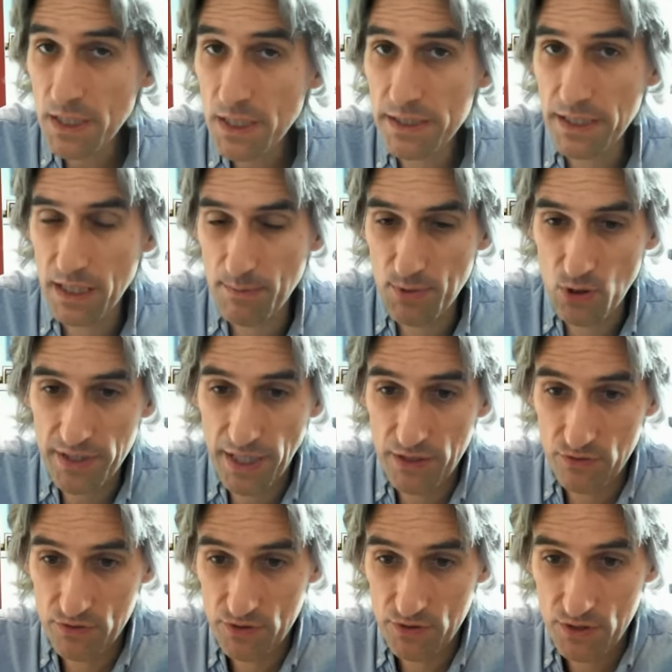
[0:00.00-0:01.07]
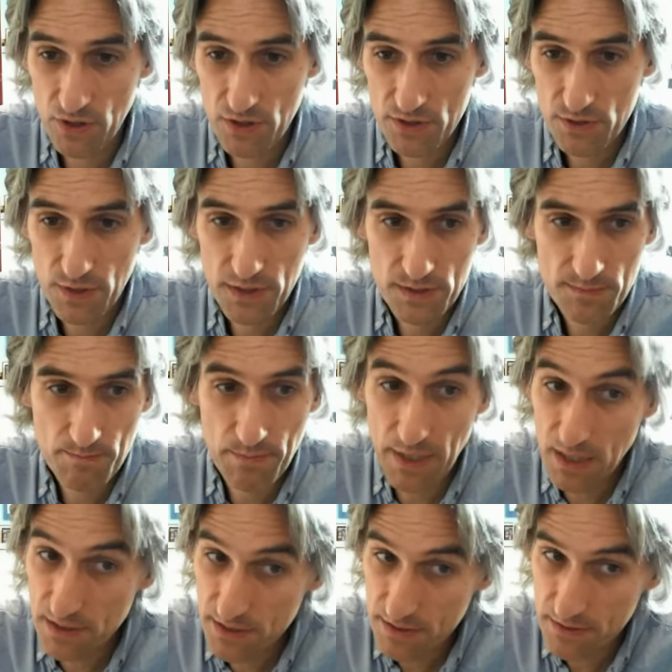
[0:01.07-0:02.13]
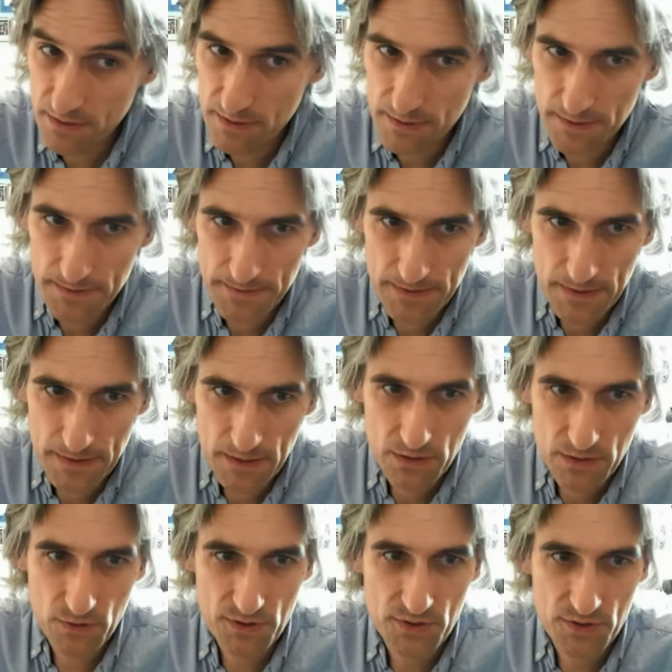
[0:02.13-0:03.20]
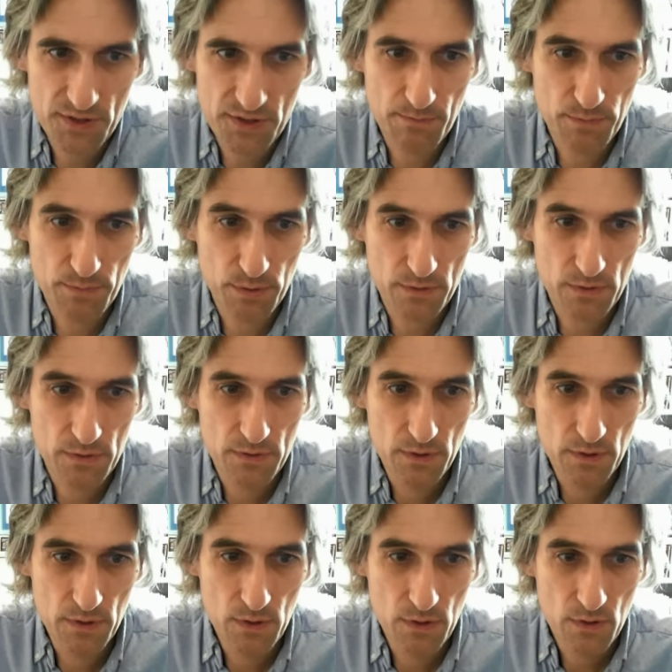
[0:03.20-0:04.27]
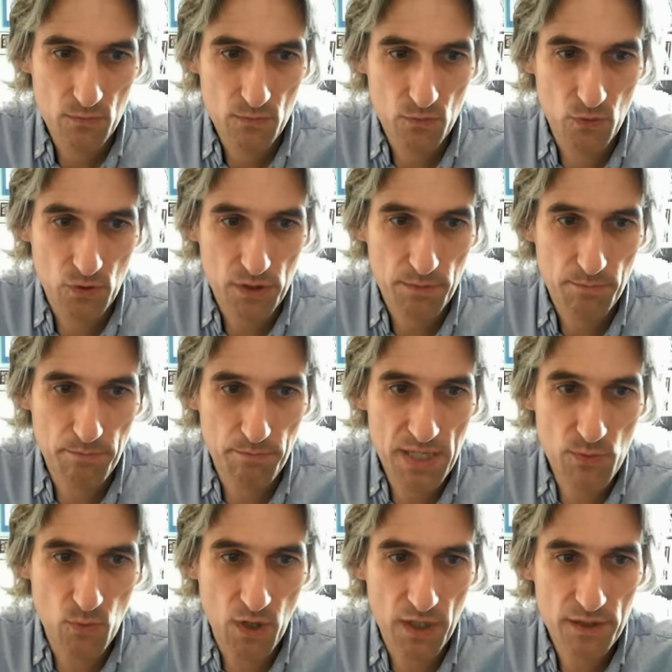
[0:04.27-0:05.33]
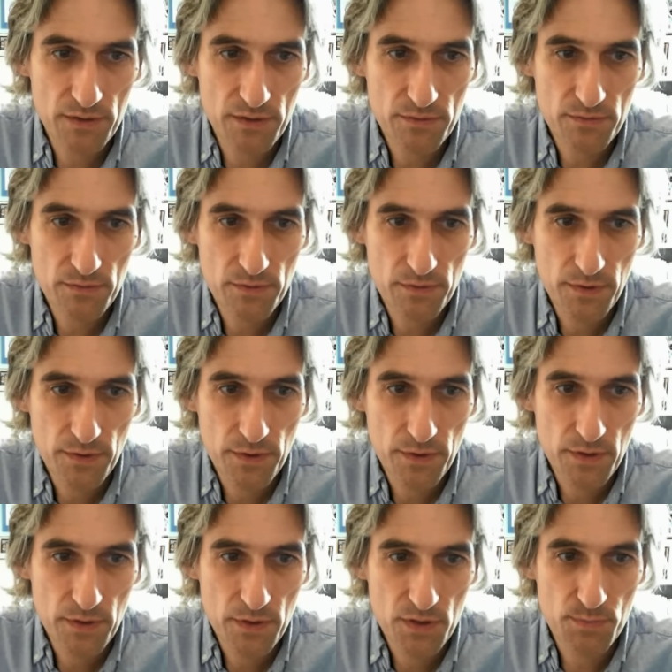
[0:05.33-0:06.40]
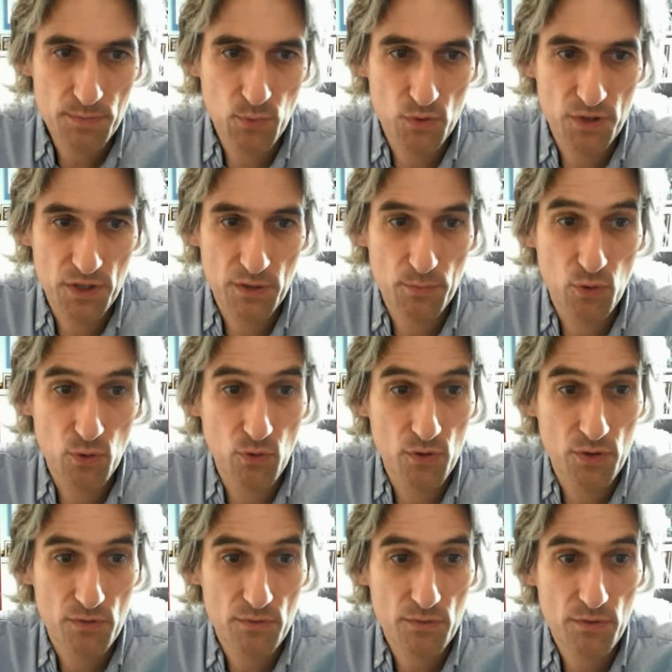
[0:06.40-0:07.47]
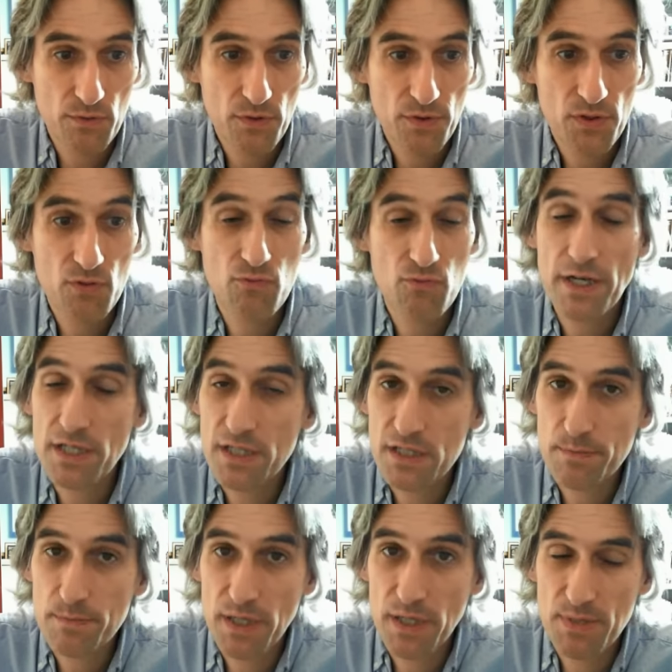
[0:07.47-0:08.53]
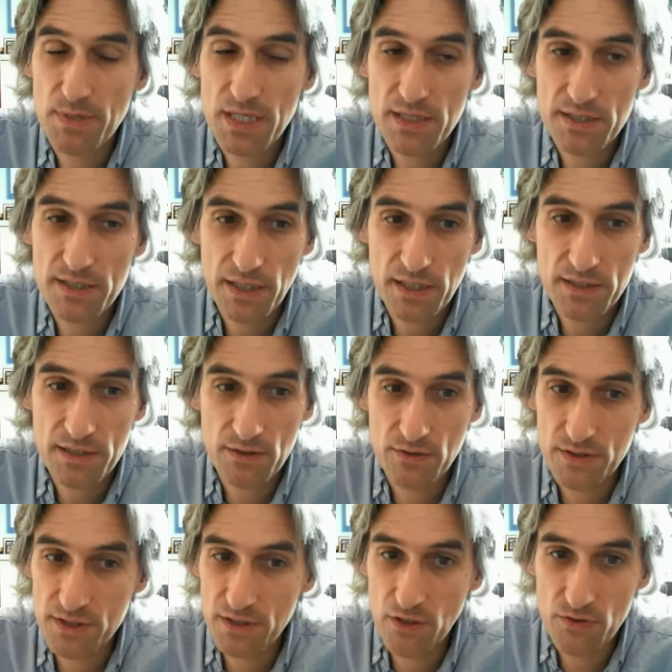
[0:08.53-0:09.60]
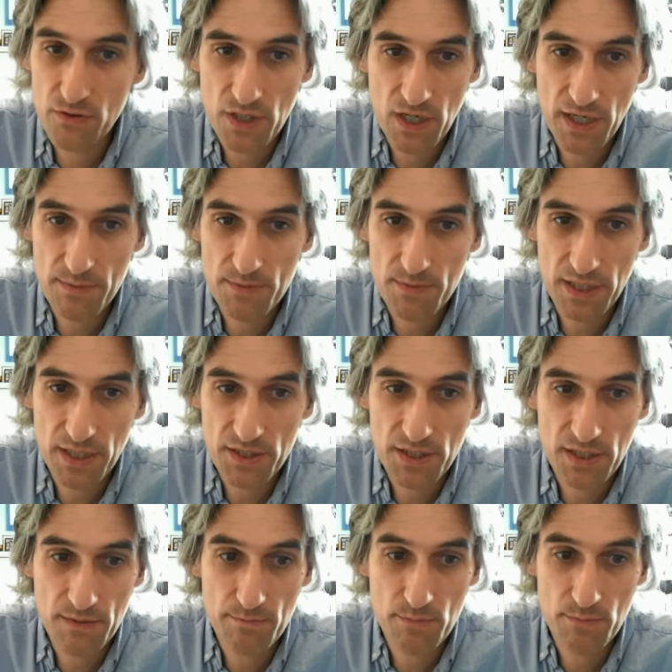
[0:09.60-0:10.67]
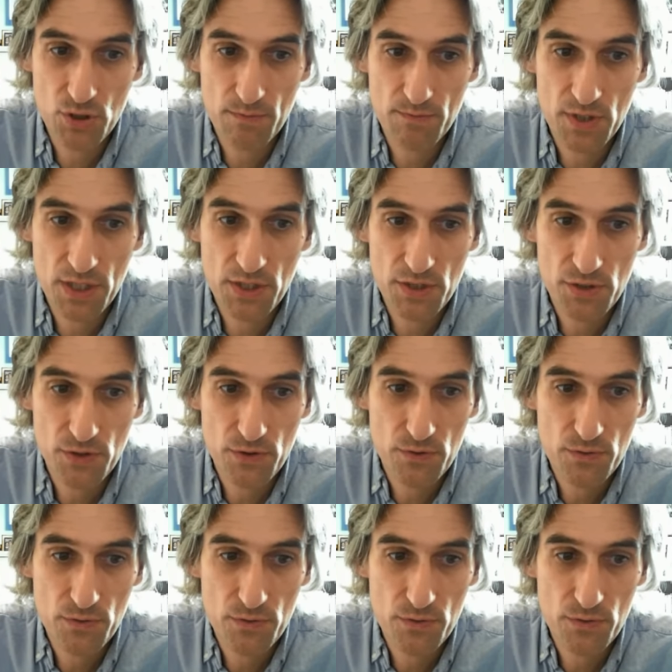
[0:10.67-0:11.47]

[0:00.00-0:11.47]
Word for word: get a blockade on the dark squares, but not so simple. Rook b1, supporting the pawn, threatening to play b6, so there's no time to get in bishop d2.